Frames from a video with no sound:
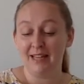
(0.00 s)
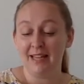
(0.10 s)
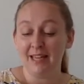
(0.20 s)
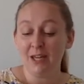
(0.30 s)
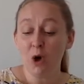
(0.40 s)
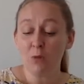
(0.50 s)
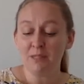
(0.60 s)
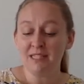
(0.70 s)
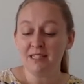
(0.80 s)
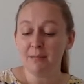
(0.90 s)
He hopped
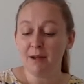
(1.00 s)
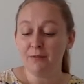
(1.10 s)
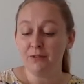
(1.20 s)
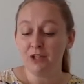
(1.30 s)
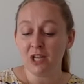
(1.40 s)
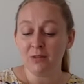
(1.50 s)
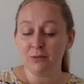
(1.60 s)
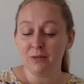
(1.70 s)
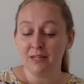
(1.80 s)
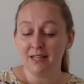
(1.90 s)
into the mouth of the tunnel
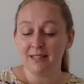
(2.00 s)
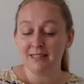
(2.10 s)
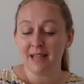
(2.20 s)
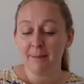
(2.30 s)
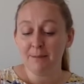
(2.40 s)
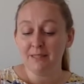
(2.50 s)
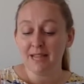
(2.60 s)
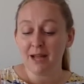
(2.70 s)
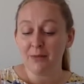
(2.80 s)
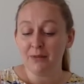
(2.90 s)
and scampered
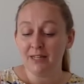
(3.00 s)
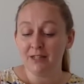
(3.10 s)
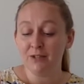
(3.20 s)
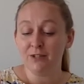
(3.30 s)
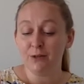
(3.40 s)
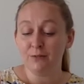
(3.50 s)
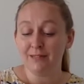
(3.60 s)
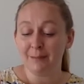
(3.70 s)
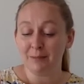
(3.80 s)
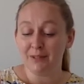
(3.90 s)
down into the soft
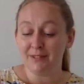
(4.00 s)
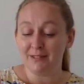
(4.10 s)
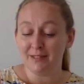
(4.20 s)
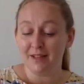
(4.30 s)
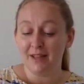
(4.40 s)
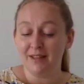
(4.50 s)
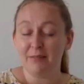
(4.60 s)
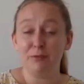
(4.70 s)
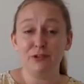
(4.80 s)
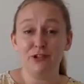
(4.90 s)
dampness that
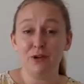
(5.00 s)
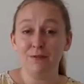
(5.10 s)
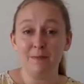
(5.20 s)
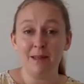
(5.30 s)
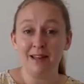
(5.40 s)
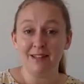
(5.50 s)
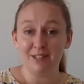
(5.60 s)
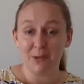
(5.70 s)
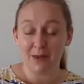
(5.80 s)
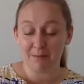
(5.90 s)
was so familiar to
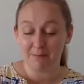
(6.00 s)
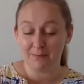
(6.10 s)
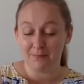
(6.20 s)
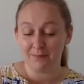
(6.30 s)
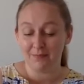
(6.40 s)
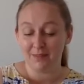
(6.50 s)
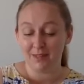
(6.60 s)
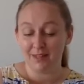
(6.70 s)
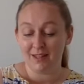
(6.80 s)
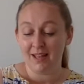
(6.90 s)
him.
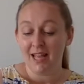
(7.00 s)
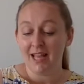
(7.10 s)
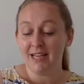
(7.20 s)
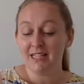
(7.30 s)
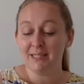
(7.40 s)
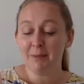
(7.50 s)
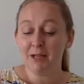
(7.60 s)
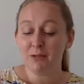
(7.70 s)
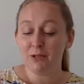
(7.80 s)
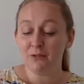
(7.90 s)
It
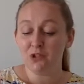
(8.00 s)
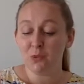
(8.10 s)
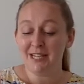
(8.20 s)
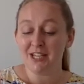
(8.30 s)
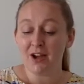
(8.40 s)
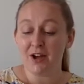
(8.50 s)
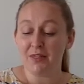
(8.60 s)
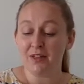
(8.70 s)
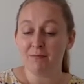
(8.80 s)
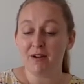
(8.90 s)
smelled of sweet earth
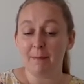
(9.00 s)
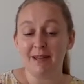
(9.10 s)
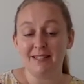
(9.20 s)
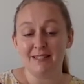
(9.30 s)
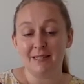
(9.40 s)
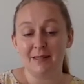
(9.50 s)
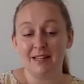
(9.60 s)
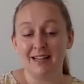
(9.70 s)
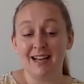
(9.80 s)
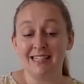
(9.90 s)
and rabbit,
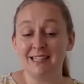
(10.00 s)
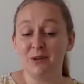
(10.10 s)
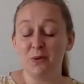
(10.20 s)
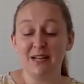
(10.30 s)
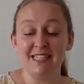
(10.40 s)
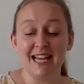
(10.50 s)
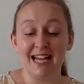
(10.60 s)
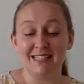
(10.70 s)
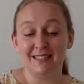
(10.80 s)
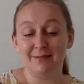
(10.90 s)
as it always had.